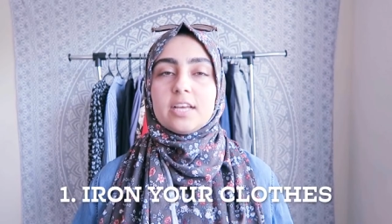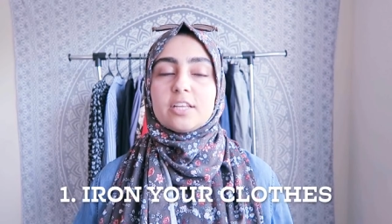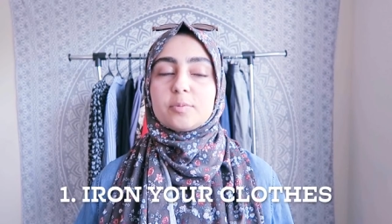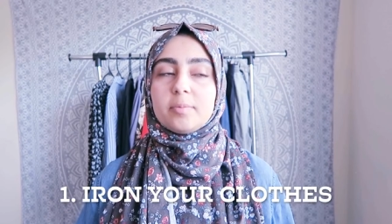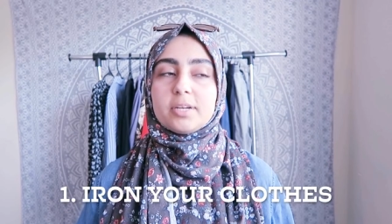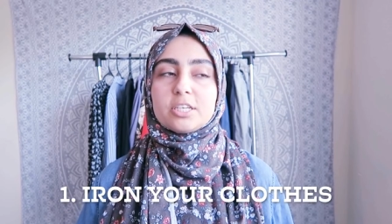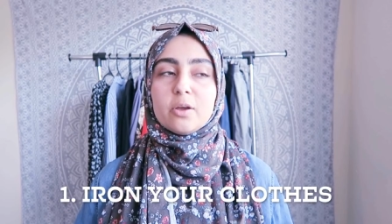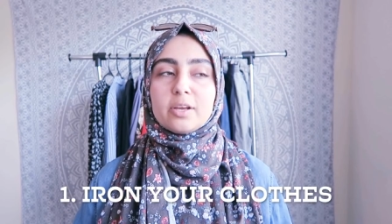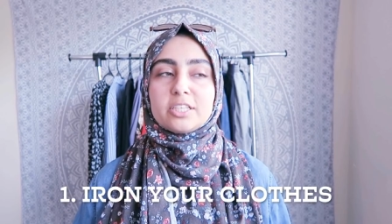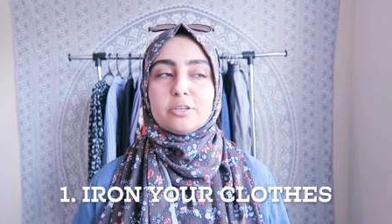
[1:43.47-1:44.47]
yeah, there's pretty much
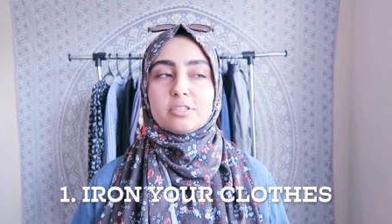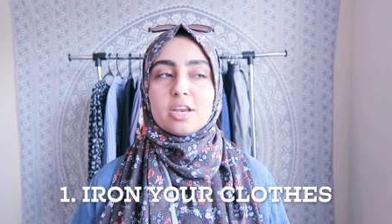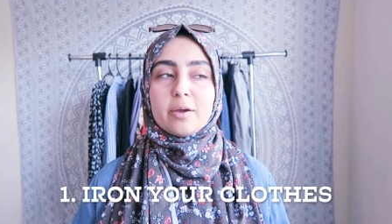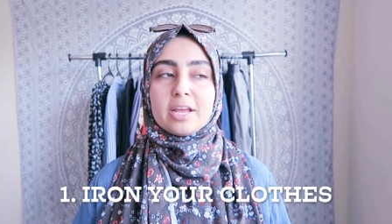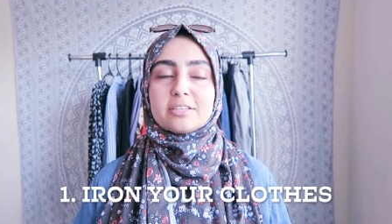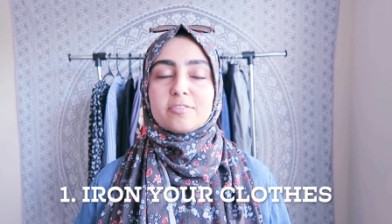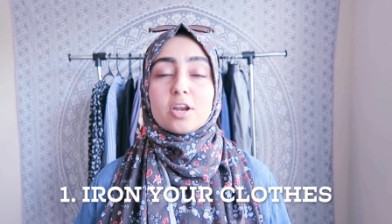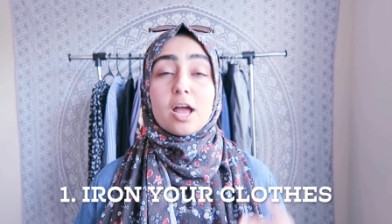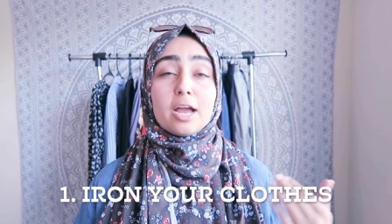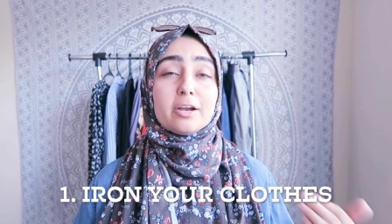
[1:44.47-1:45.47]
no excuse nowadays for
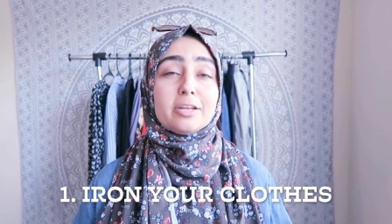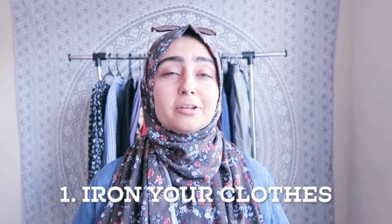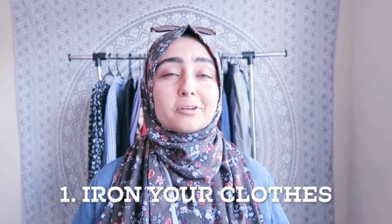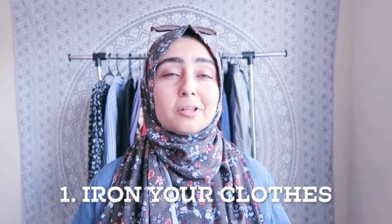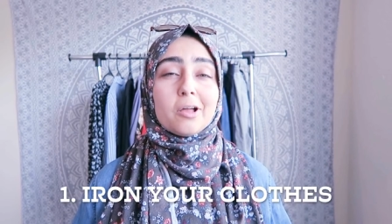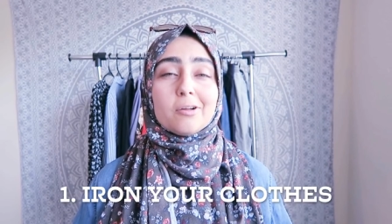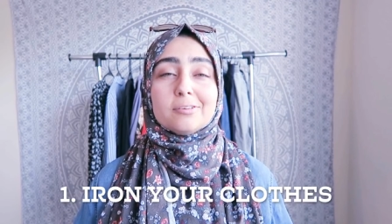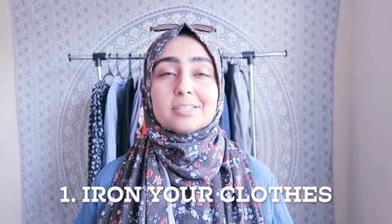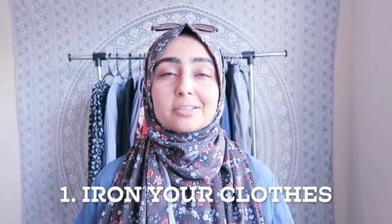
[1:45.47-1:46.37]
not ironing your clothes.